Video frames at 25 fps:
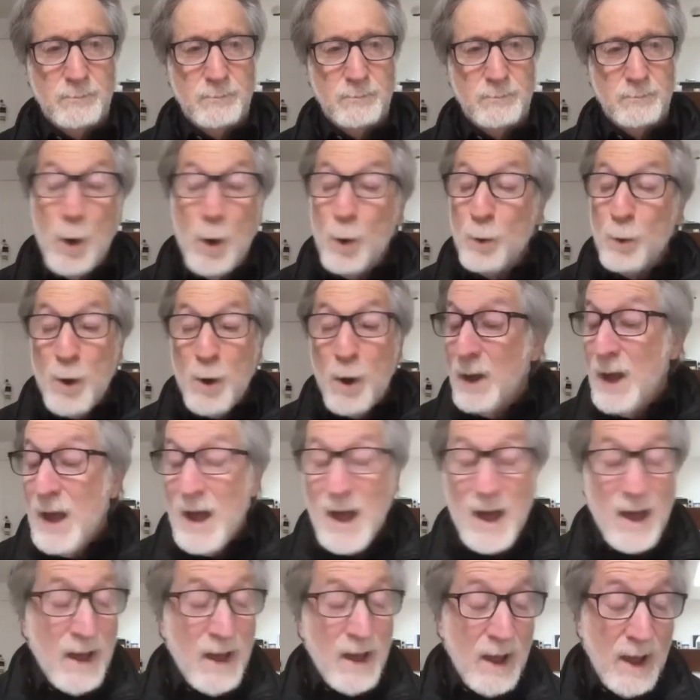No,
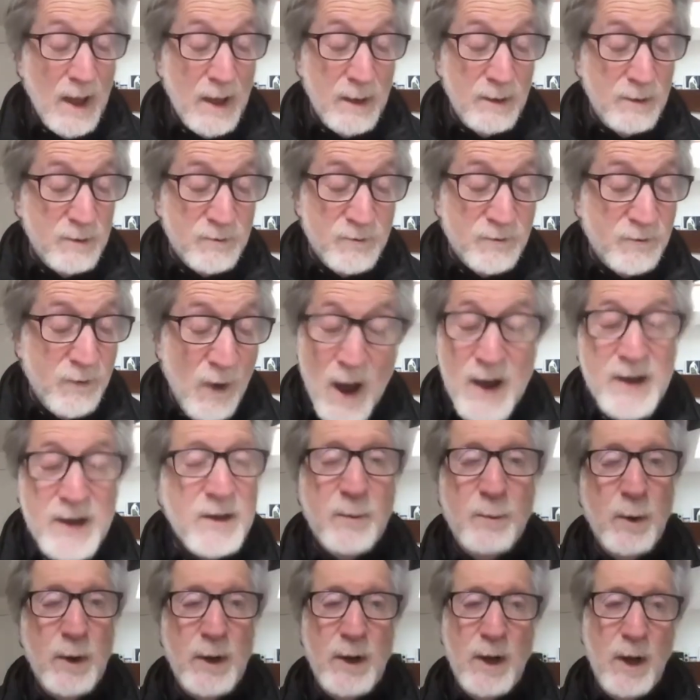it's fine
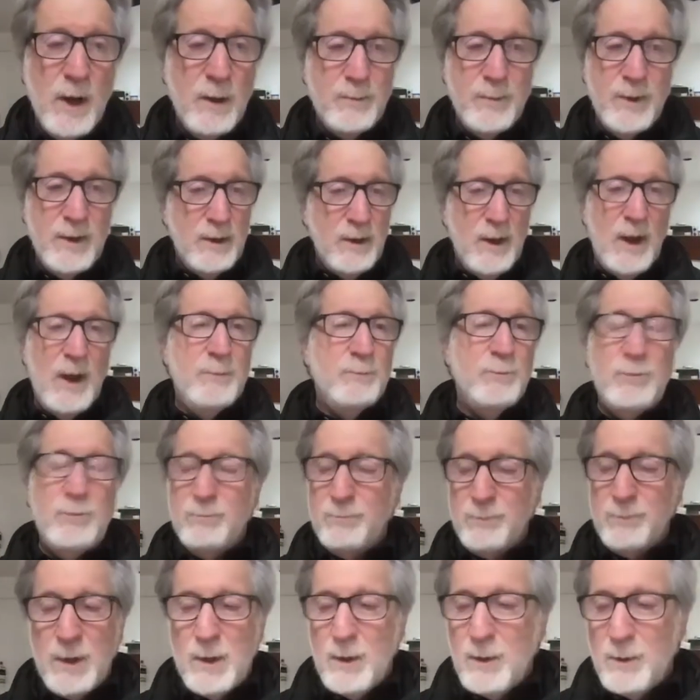to bring up, and
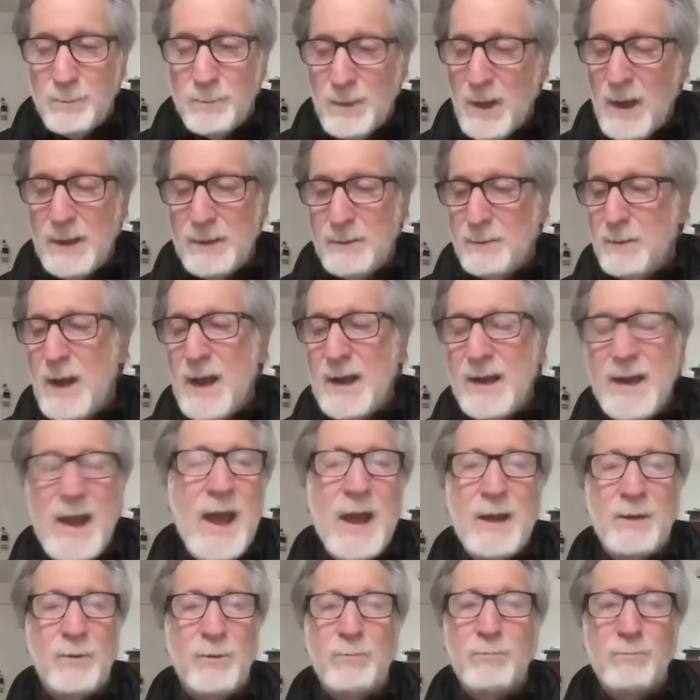I
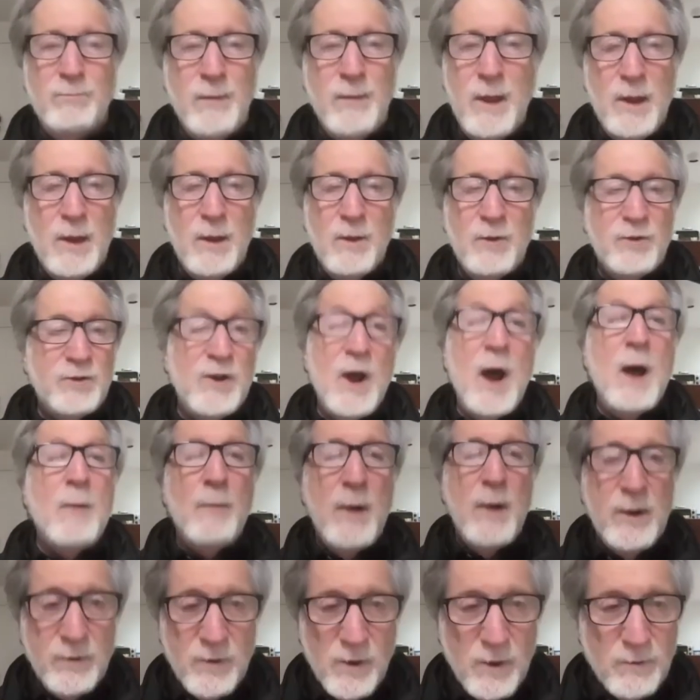can't stop
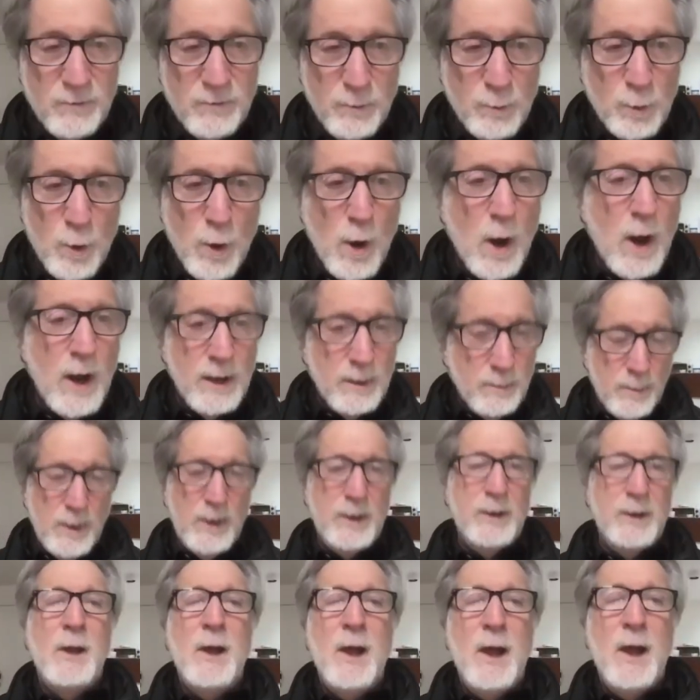myself from crying,
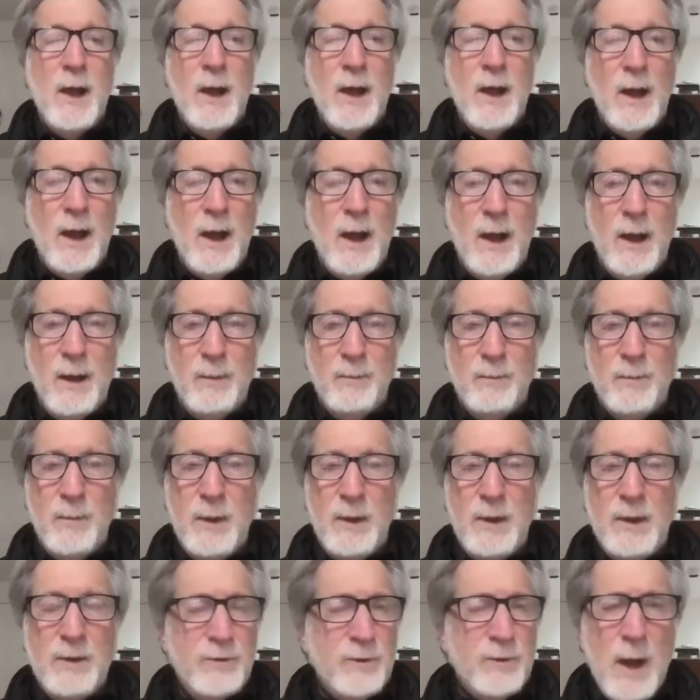but
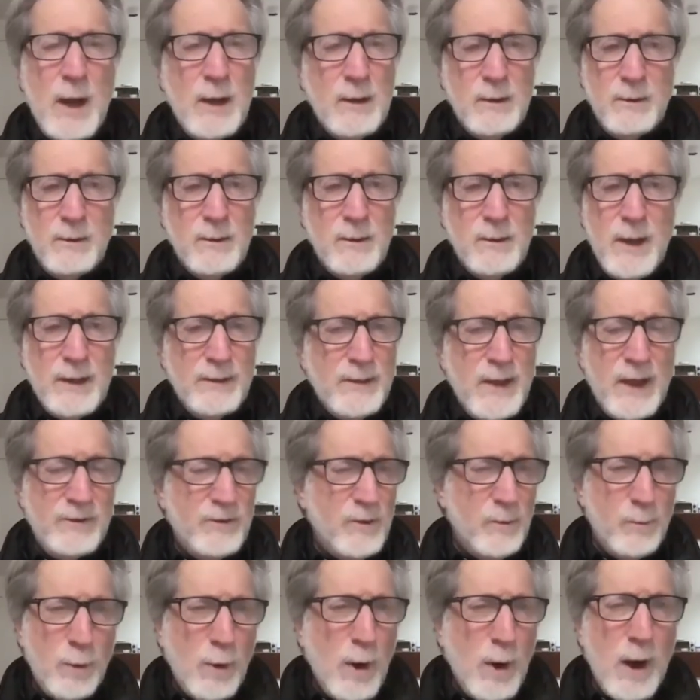it's not like
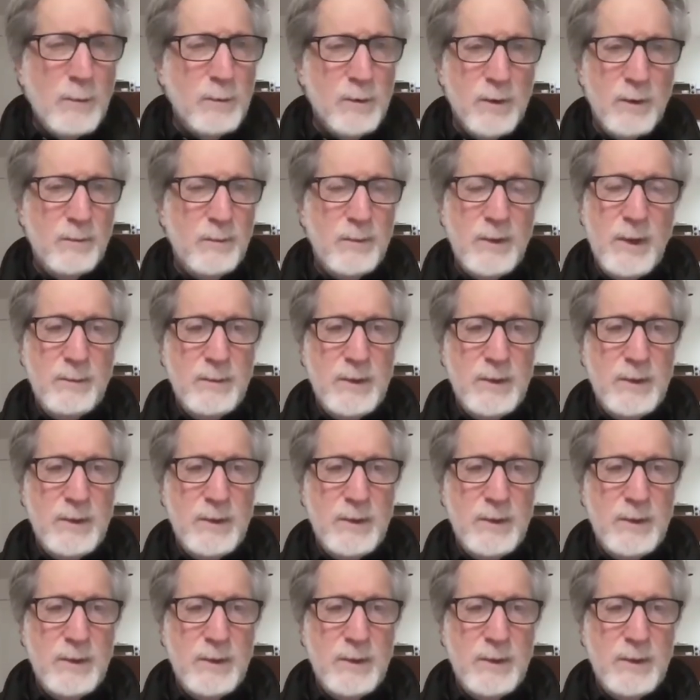that's a problem.